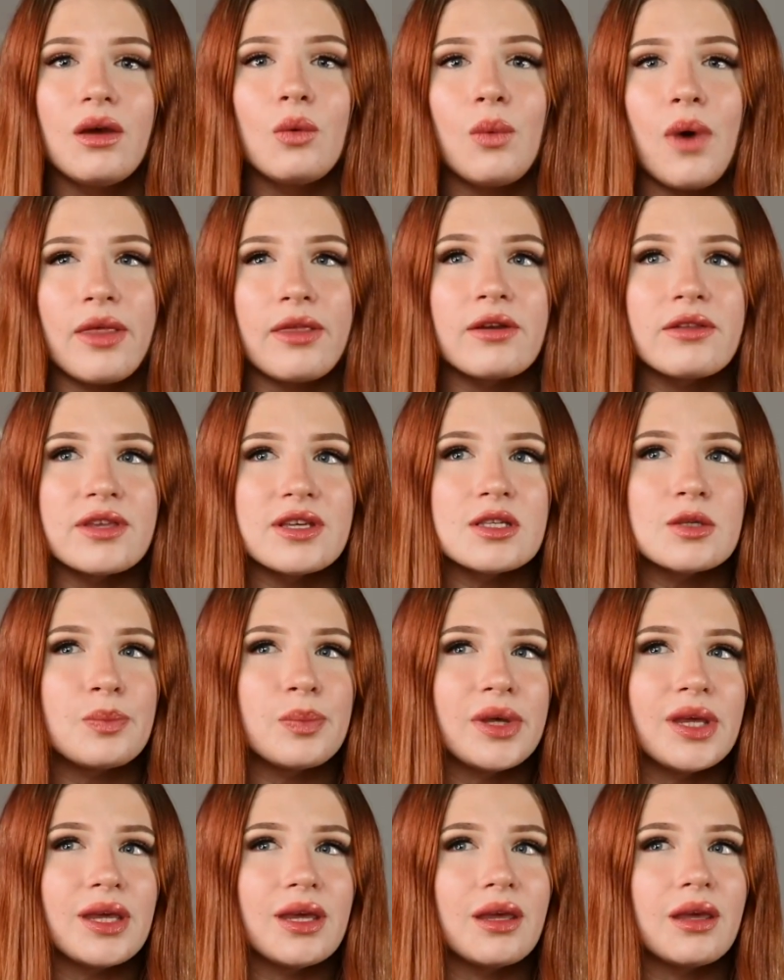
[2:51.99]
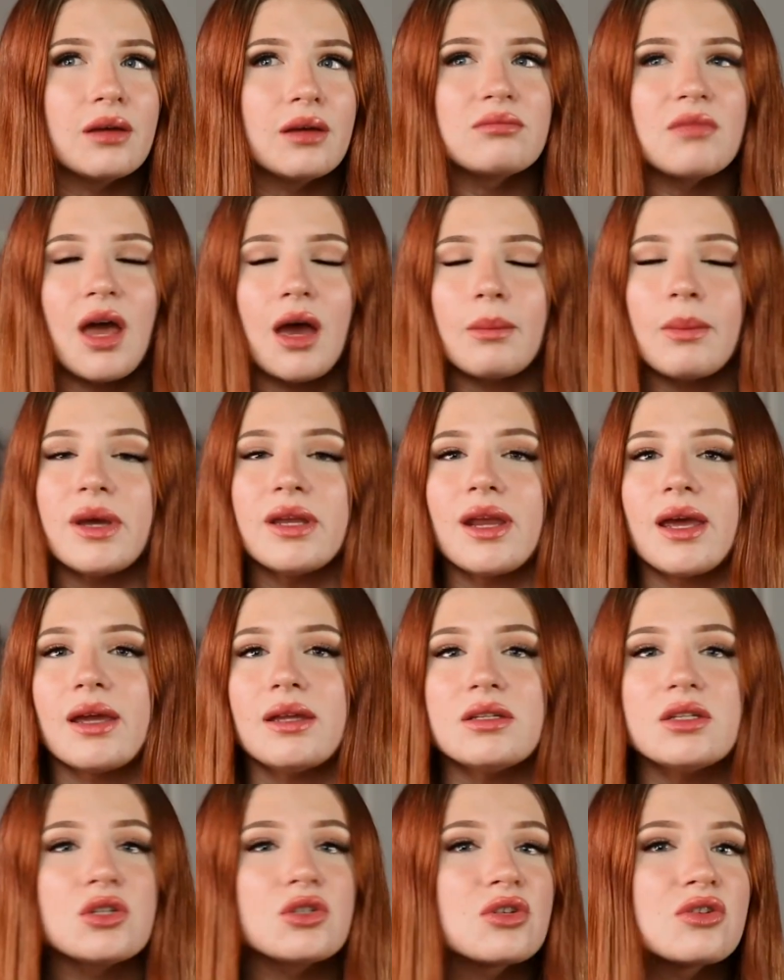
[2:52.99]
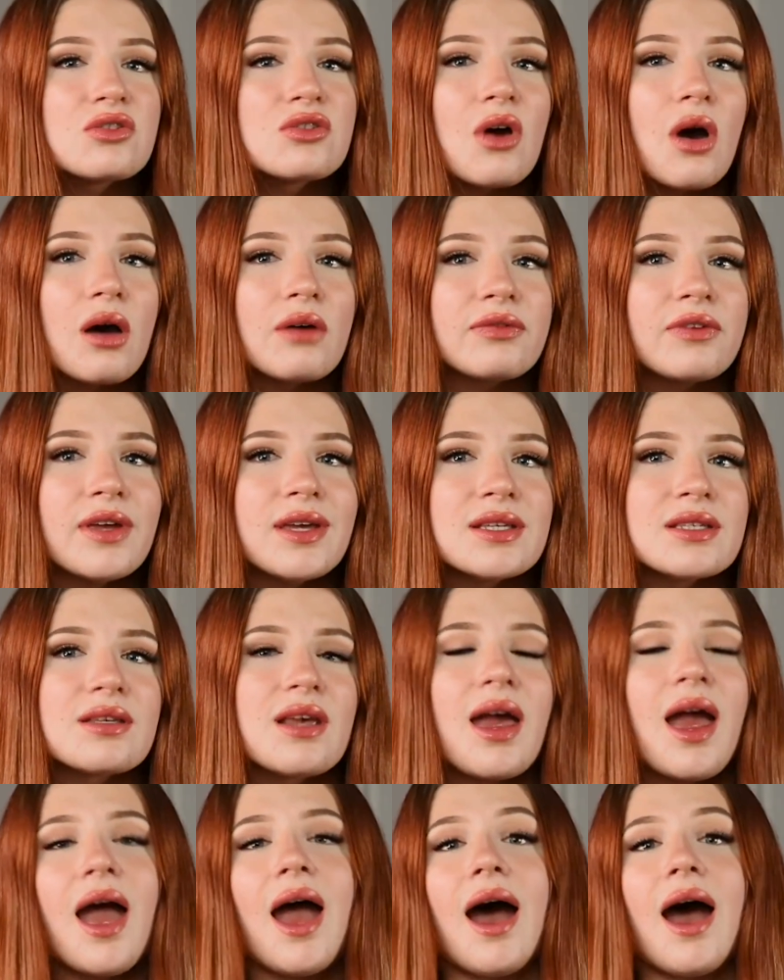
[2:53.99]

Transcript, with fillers: whether this be at my dietitian's office,